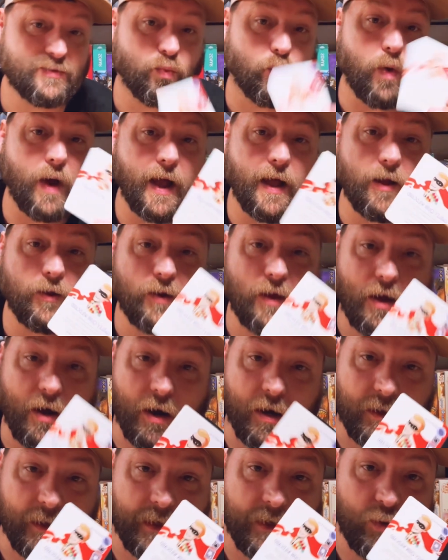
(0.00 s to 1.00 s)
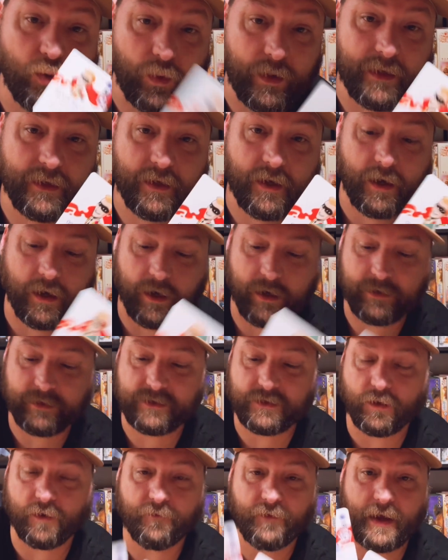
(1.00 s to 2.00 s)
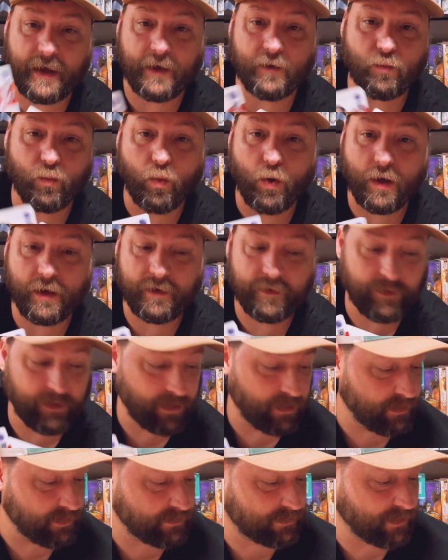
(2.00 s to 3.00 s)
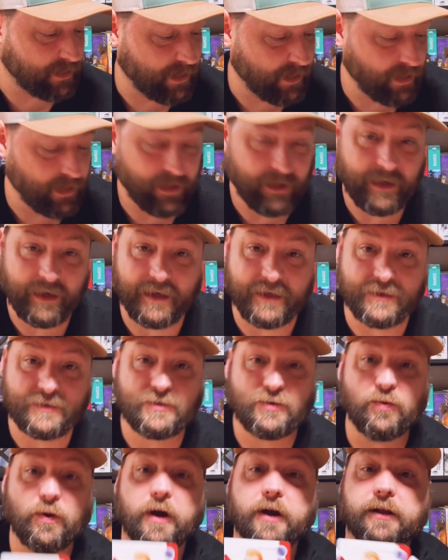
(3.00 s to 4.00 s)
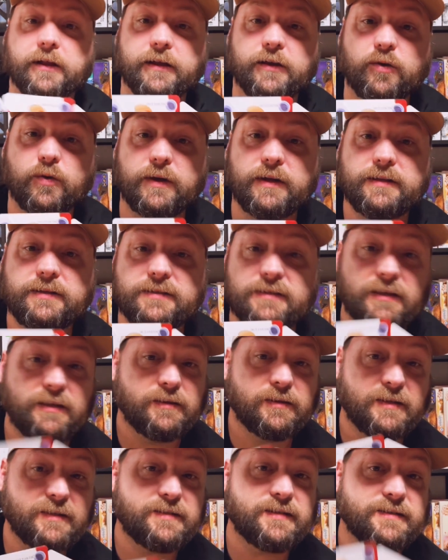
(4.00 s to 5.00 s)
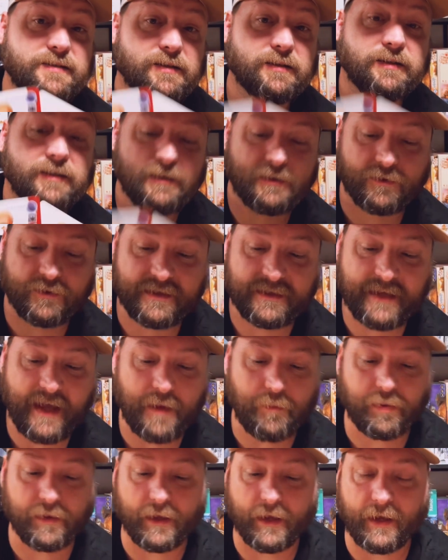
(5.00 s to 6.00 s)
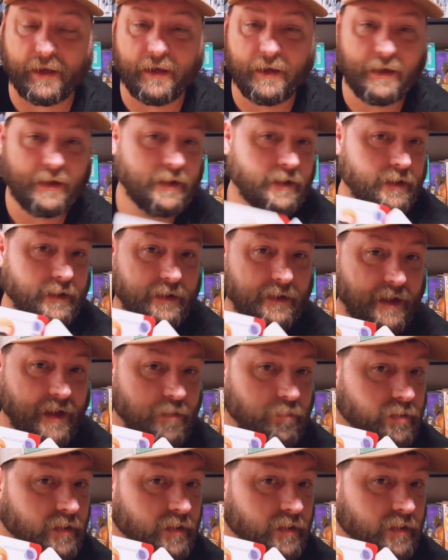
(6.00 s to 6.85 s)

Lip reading: wild Harley Quinn cards. So if I had 1 of these and 2 Harley Quinns, then this is a legal set play. Can't